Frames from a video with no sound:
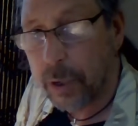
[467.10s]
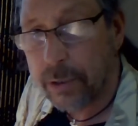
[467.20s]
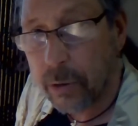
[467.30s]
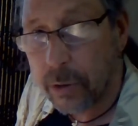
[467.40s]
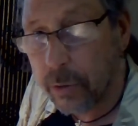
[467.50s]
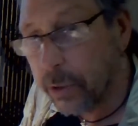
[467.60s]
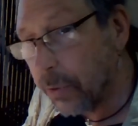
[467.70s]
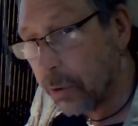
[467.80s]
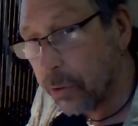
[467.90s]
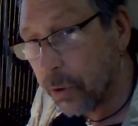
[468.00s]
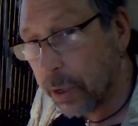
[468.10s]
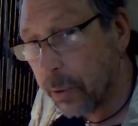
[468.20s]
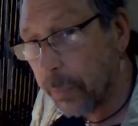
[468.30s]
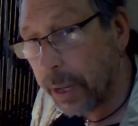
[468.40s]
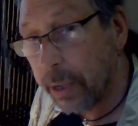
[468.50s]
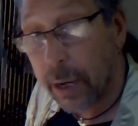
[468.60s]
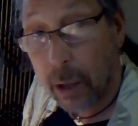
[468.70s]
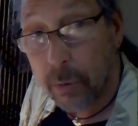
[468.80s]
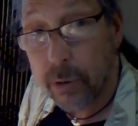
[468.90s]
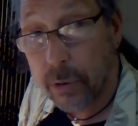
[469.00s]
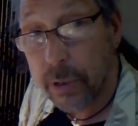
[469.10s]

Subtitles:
ways I would do it if I were drawing in pen, and I will do